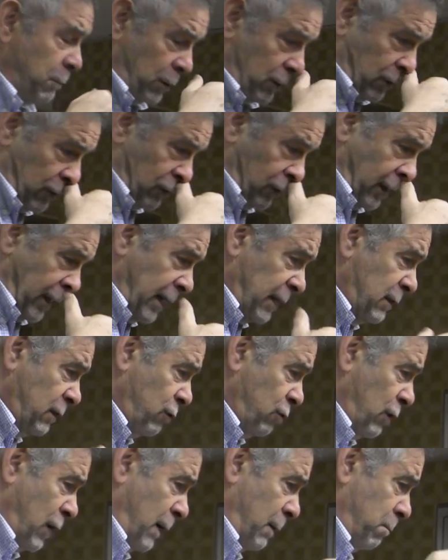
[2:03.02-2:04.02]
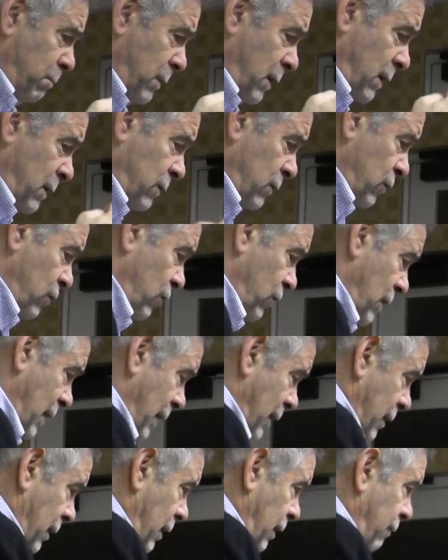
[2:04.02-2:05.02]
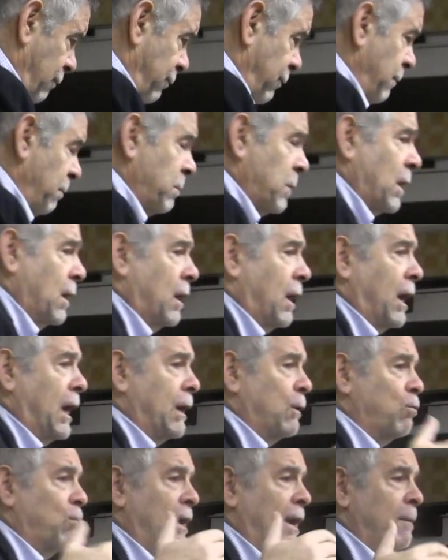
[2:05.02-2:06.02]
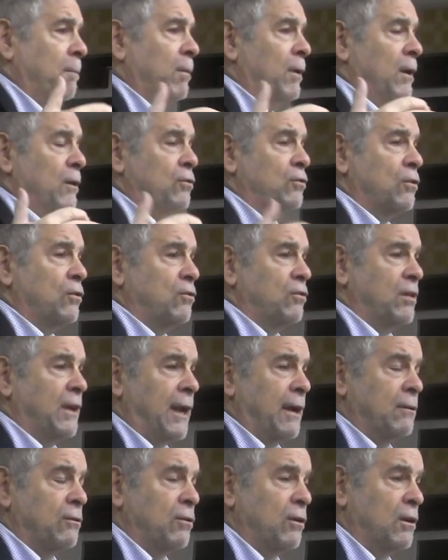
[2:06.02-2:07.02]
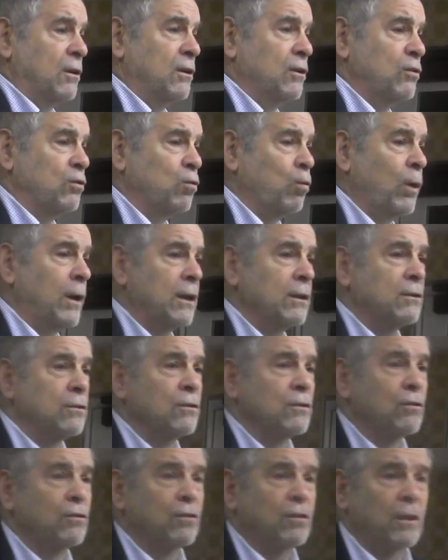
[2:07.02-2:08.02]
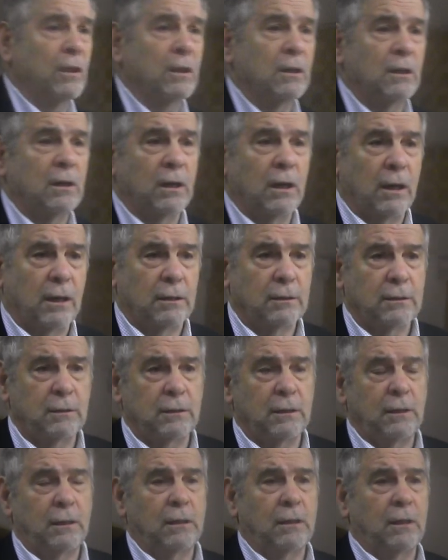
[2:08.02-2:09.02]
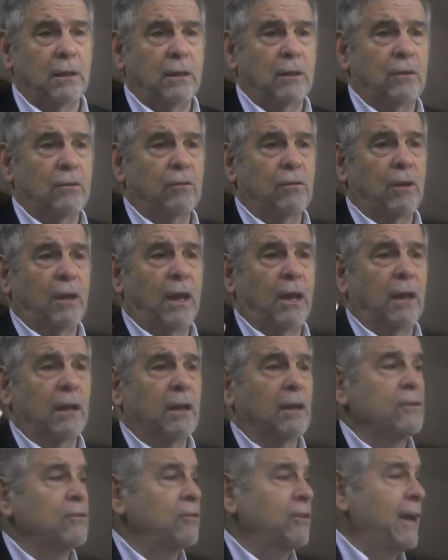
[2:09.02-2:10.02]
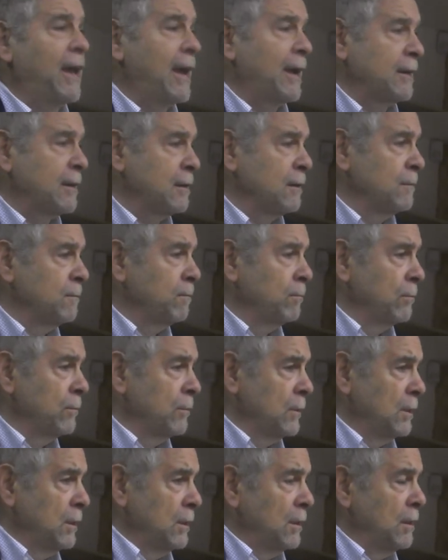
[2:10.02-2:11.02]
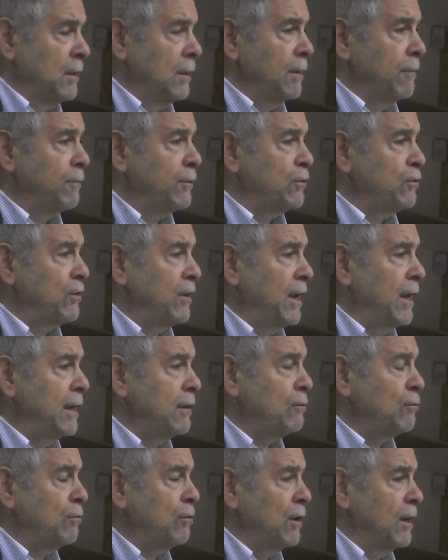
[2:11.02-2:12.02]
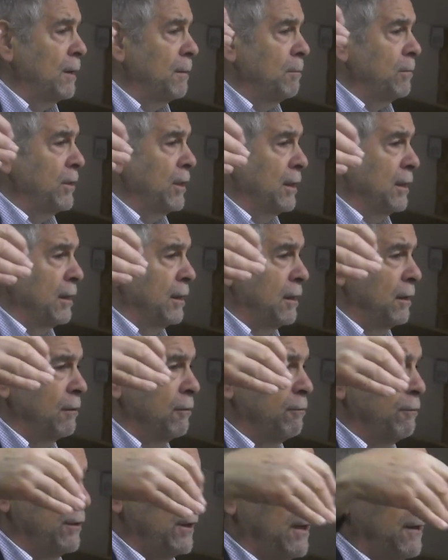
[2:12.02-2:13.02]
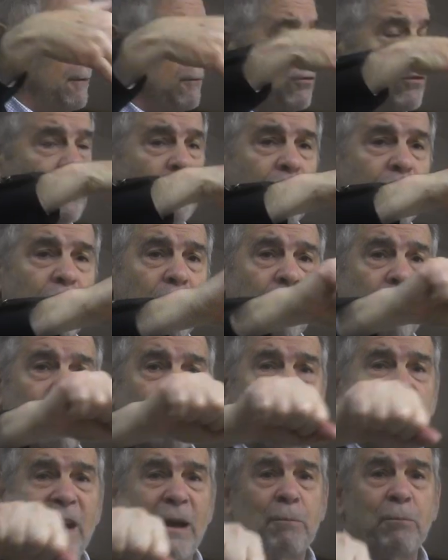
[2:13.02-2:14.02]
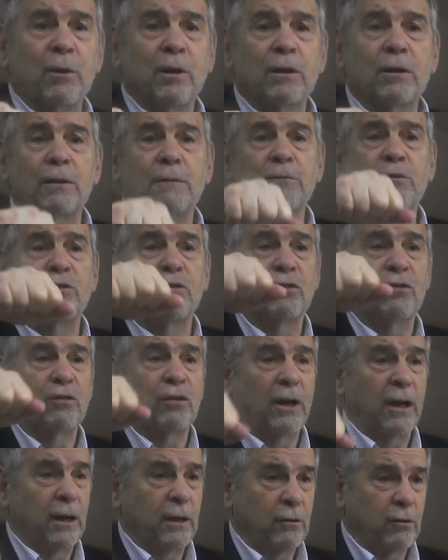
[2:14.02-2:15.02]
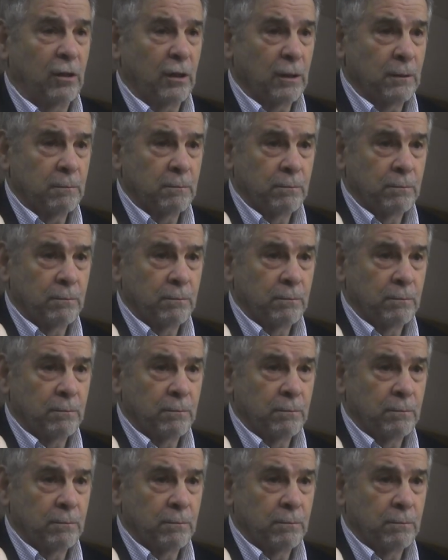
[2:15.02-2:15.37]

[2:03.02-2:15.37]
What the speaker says: because a hate crime means that if a rabbi is attacked on his way to synagogue, it is an attack. If it's a hate crime, then it involves the very fabric of society.